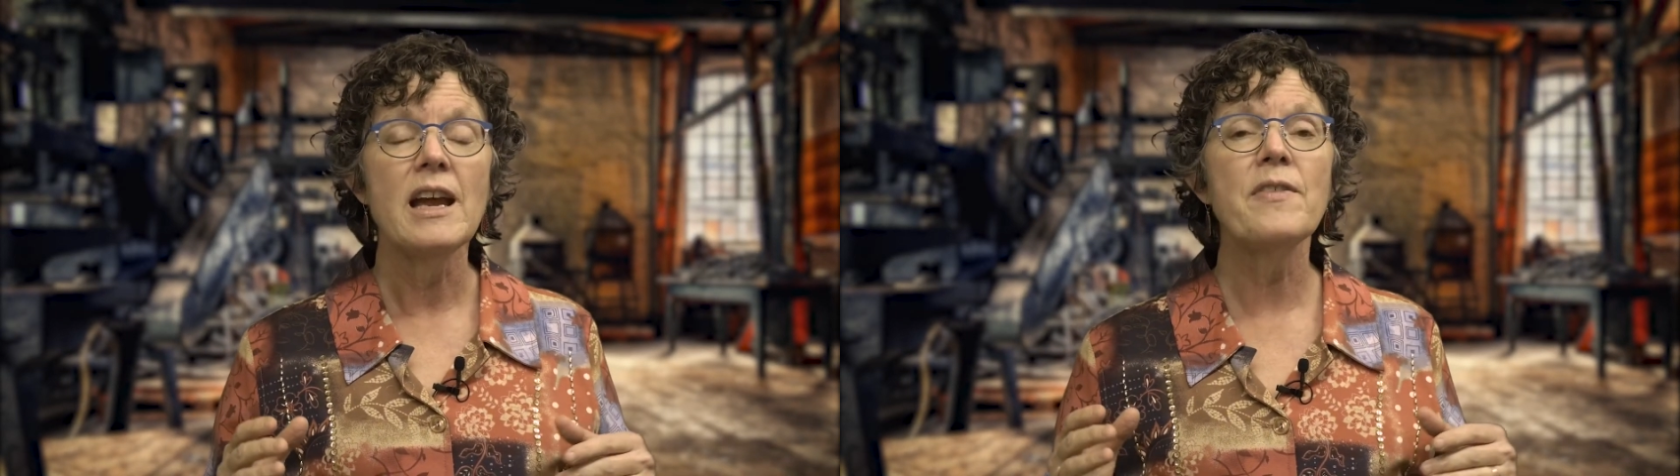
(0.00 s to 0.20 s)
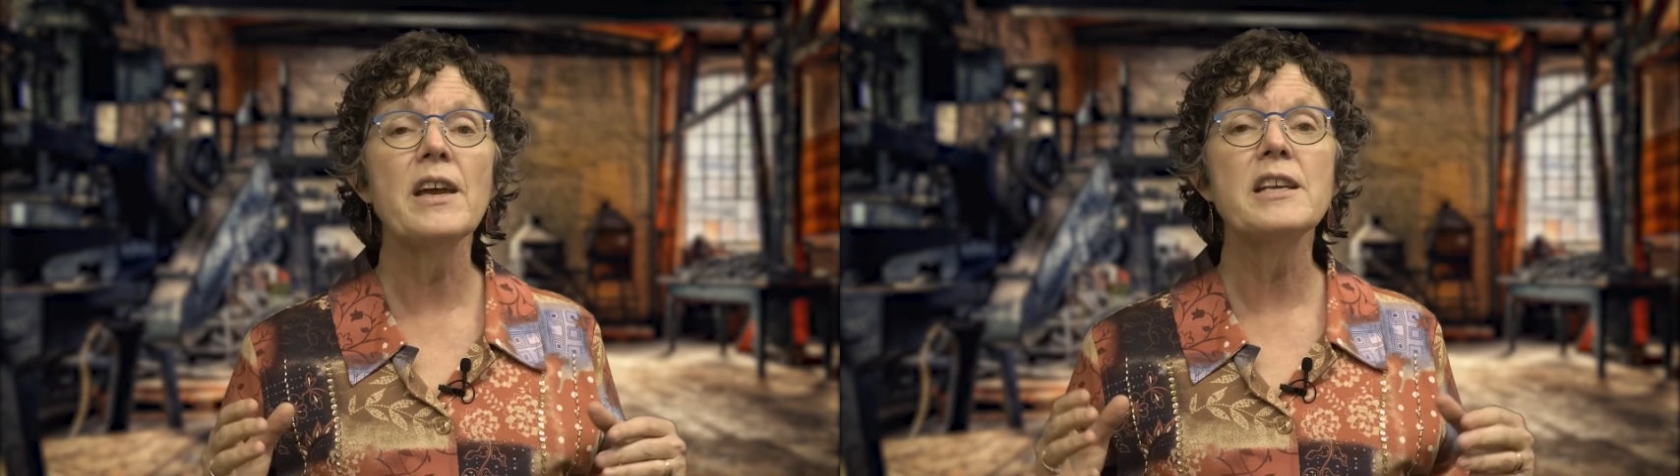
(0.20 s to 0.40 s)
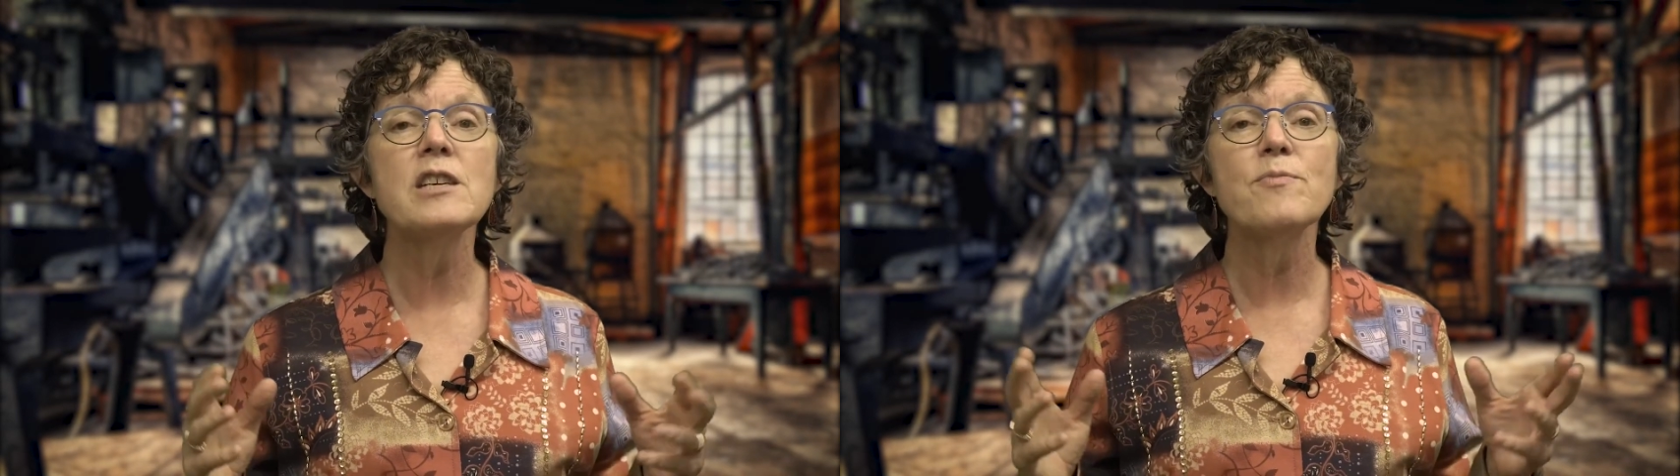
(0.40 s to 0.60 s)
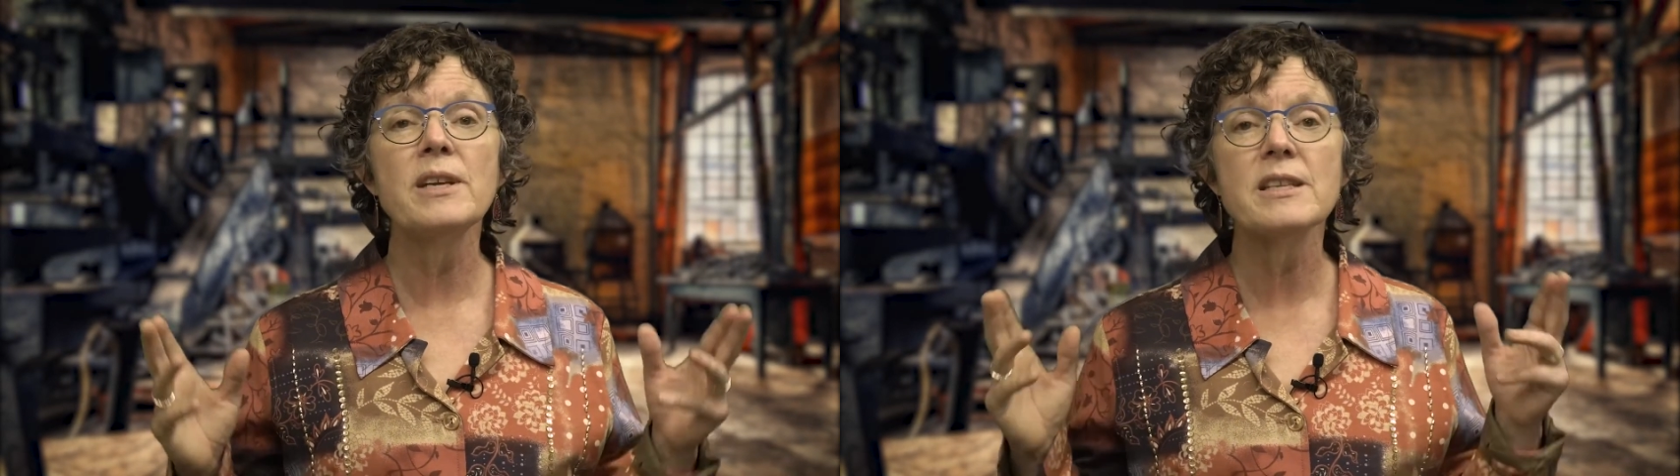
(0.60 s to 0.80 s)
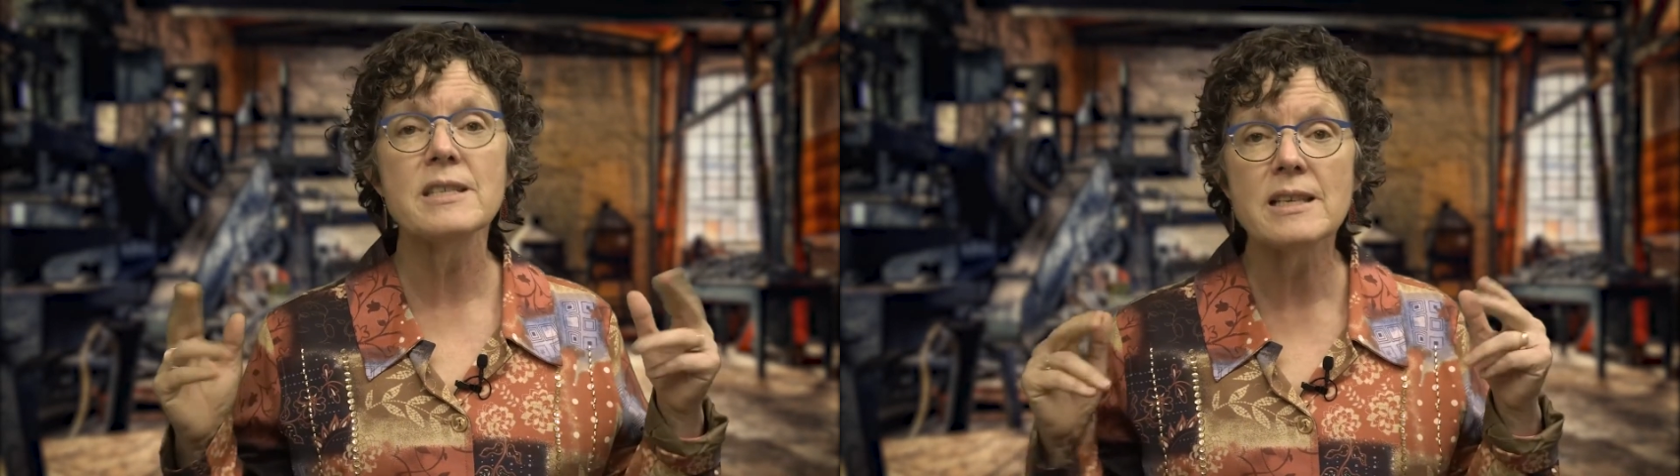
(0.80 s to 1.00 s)
And the idea of
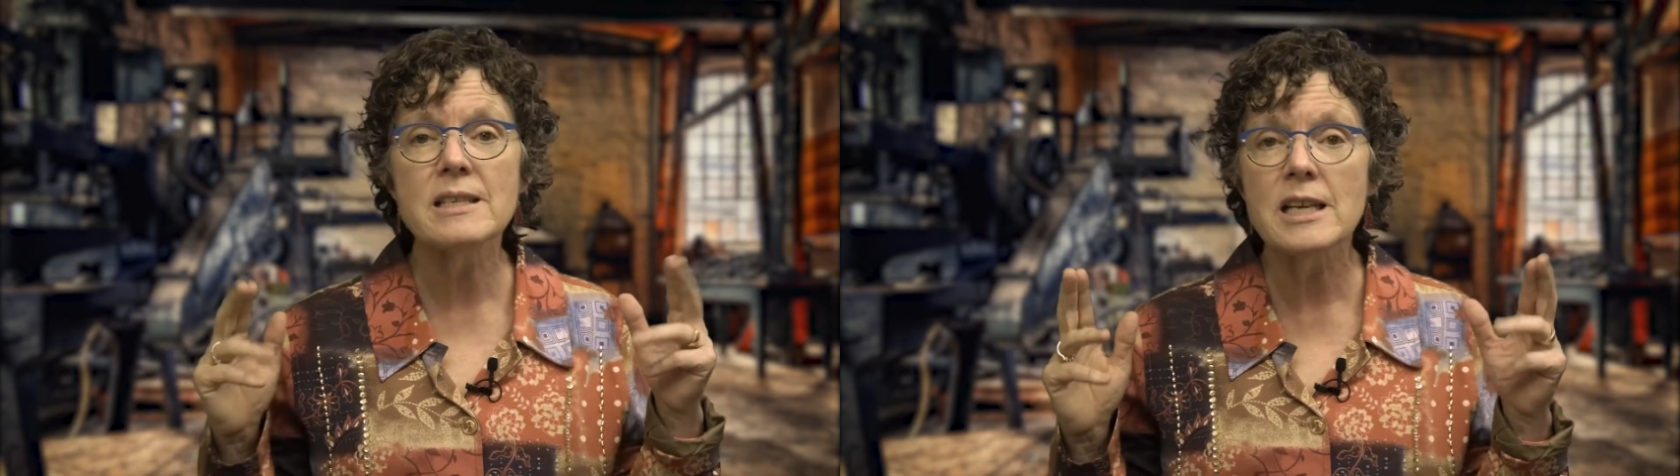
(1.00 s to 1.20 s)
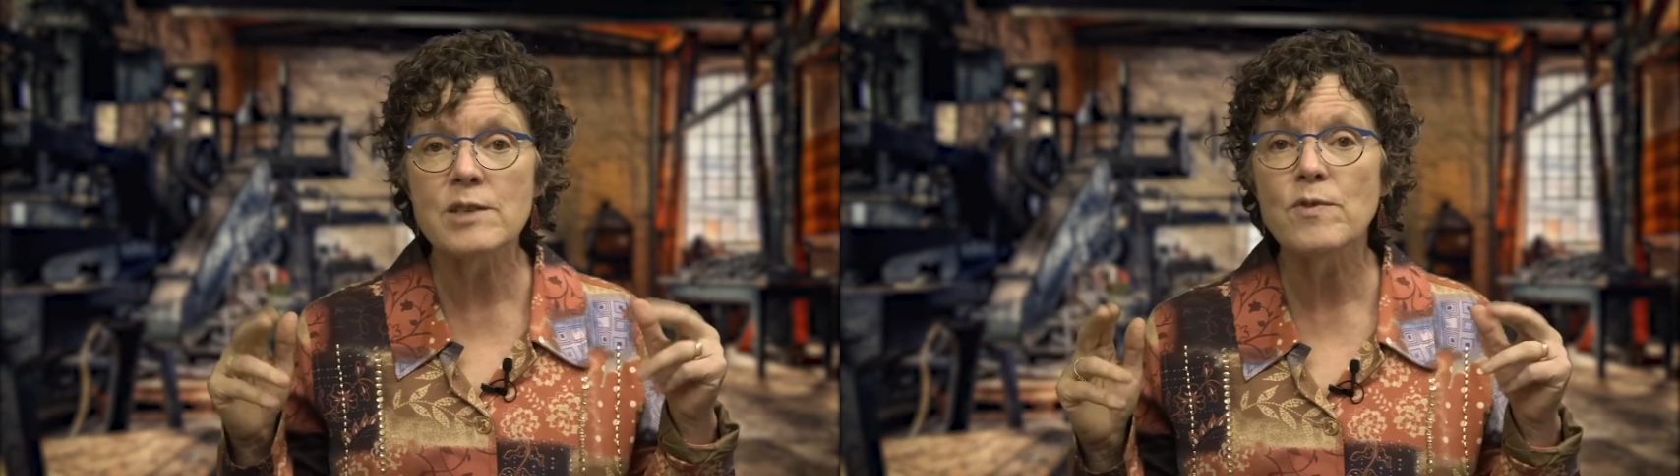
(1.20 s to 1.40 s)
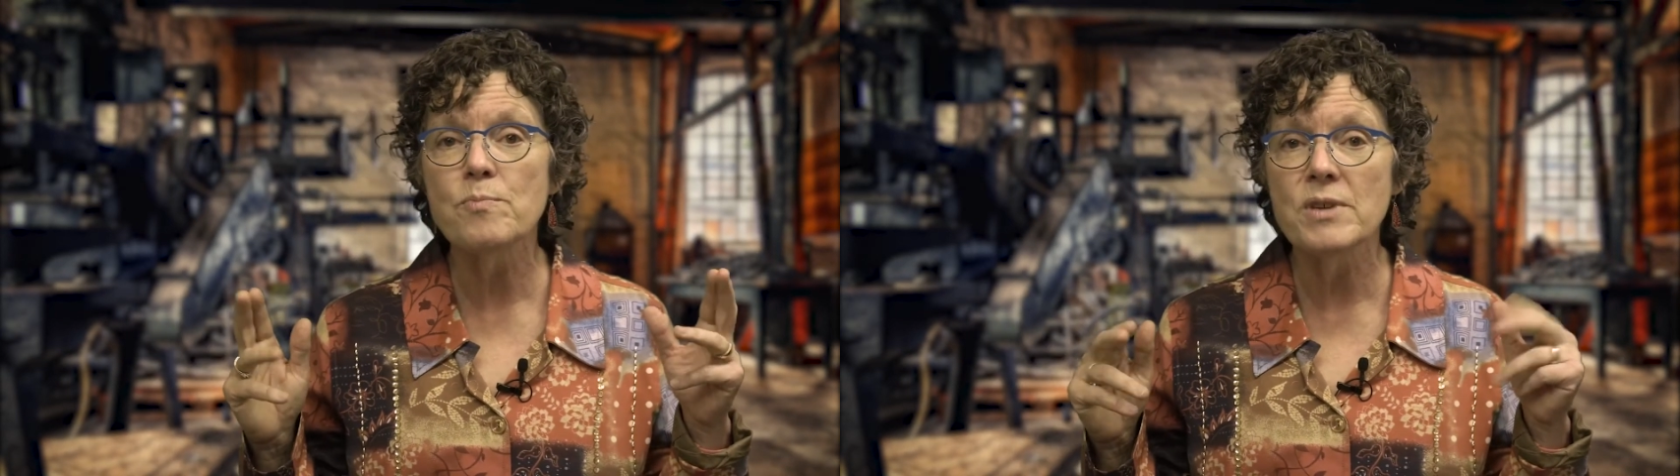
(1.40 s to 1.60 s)
being a successful